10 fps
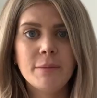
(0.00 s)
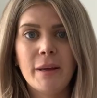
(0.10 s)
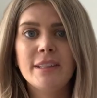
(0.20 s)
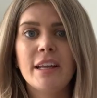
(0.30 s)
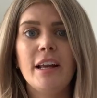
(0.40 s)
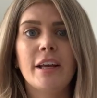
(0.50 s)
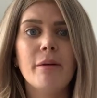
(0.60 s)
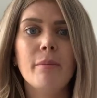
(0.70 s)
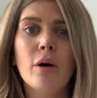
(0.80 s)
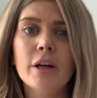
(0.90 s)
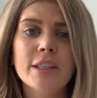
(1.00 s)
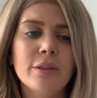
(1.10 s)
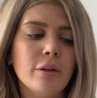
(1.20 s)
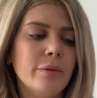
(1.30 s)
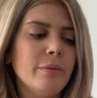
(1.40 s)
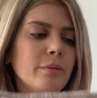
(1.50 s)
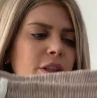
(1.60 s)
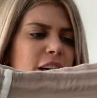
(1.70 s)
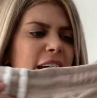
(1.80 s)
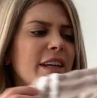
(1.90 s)
basically like a mocha sort of
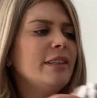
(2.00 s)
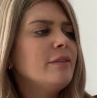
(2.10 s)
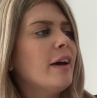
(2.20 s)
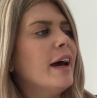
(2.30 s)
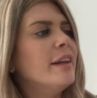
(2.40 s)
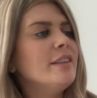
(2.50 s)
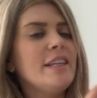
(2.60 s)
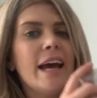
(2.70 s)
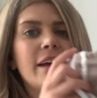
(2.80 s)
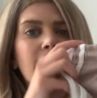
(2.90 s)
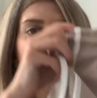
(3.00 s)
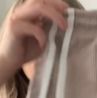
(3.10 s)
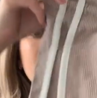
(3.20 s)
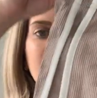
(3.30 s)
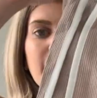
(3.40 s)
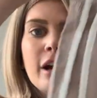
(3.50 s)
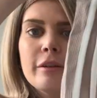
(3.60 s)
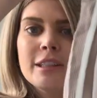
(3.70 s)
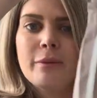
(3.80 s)
shade, and yeah, I got them in that color as